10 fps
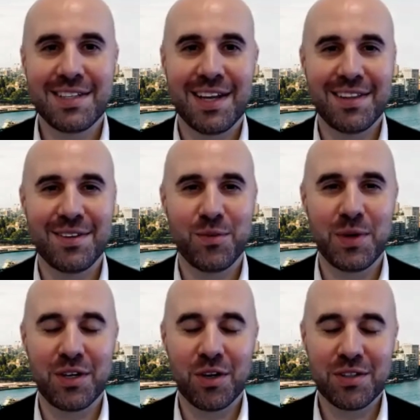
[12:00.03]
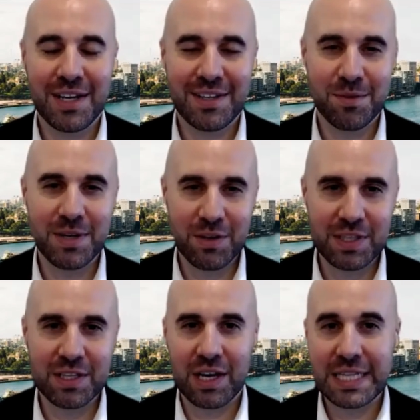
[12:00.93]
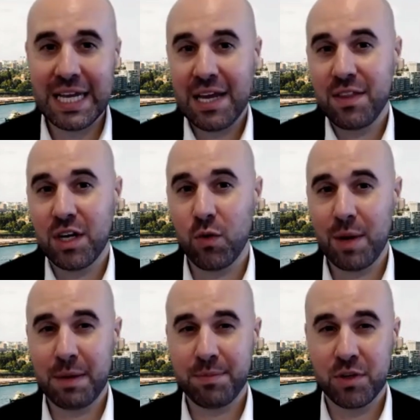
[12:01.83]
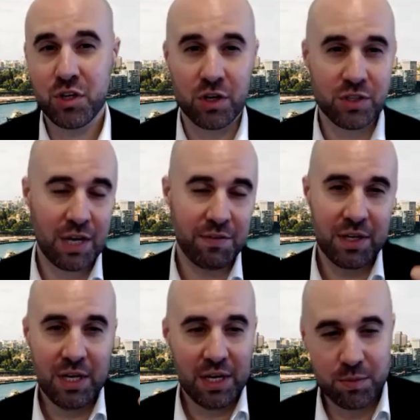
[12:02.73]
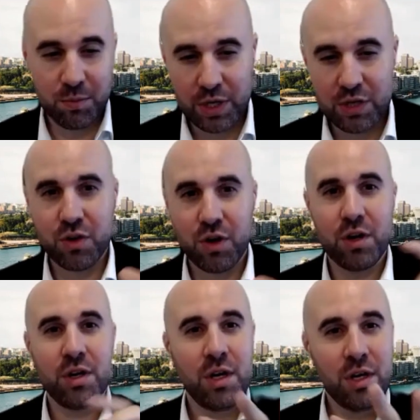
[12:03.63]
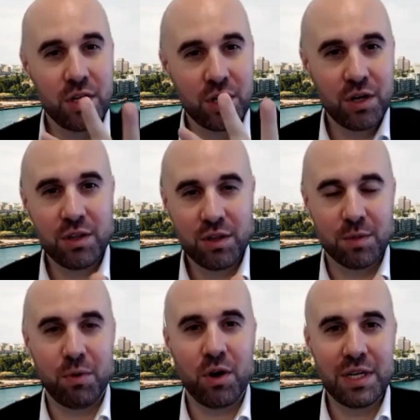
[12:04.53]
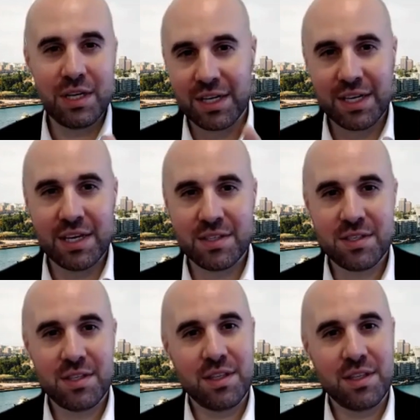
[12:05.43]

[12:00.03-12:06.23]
and how we can contact them and everything like that. And then I wrap up the show. So I have a simple intro, the body, I guess.